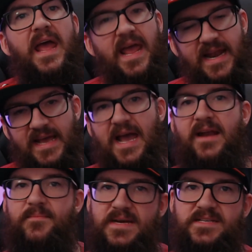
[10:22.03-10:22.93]
And I got
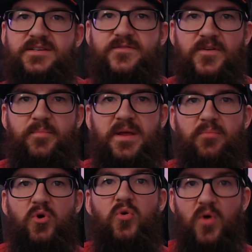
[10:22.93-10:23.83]
a message for
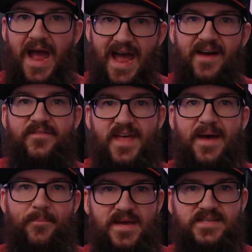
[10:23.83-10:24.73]
people who have
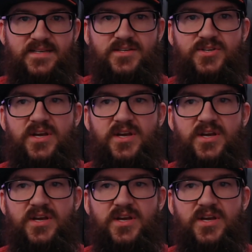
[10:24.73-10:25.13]
that message.